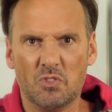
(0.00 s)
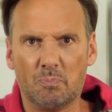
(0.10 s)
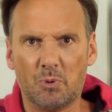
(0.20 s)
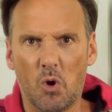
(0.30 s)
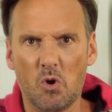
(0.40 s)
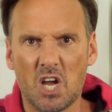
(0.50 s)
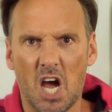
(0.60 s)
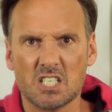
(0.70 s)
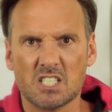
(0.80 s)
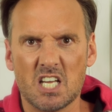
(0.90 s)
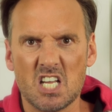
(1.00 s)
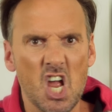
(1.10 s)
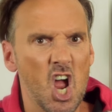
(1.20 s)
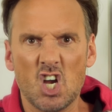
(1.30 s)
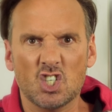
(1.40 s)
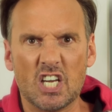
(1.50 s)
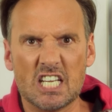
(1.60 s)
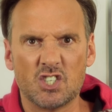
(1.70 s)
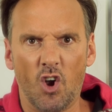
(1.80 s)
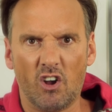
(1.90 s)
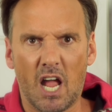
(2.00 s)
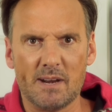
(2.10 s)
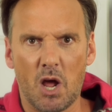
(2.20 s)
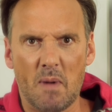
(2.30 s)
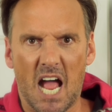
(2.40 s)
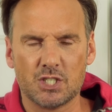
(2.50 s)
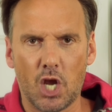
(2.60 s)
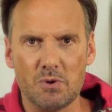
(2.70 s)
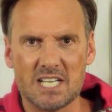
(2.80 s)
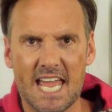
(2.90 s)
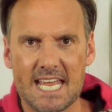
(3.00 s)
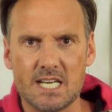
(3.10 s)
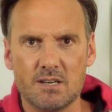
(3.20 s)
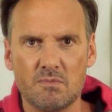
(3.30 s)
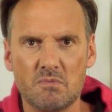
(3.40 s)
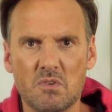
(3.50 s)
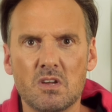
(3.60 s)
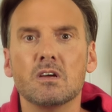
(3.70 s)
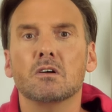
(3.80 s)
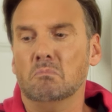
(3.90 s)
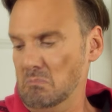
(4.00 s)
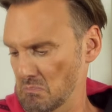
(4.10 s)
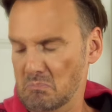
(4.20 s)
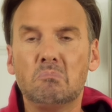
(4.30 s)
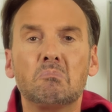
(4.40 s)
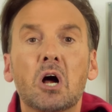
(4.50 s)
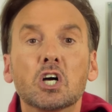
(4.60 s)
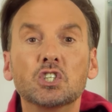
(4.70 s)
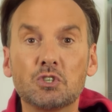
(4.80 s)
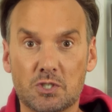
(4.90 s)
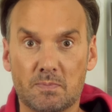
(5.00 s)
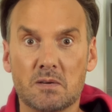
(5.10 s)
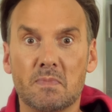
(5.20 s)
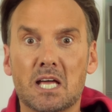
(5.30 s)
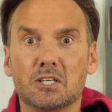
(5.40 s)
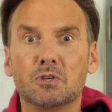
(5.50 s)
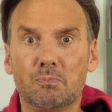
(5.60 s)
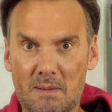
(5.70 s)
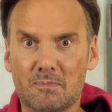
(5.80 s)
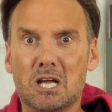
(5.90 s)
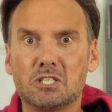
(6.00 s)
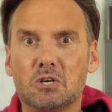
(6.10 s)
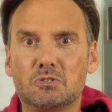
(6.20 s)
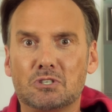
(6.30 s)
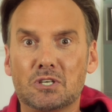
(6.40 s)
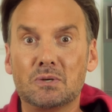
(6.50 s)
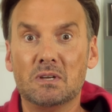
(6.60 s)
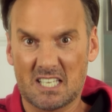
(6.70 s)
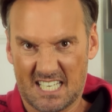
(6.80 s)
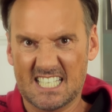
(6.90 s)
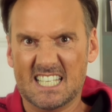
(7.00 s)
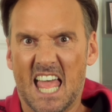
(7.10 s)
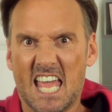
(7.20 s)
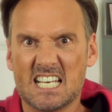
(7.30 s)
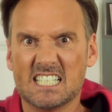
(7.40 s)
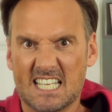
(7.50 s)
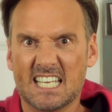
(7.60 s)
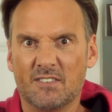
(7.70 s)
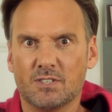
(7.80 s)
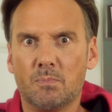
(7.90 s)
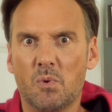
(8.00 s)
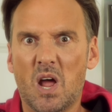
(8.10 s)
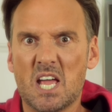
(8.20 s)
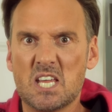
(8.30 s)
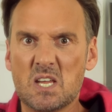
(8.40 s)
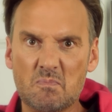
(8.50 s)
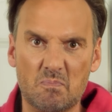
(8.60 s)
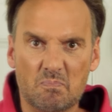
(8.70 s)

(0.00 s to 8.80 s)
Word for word: the broadcaster. She is not coming on my show again. She used to be a man. You remember I told you? It's the hands that gives them away.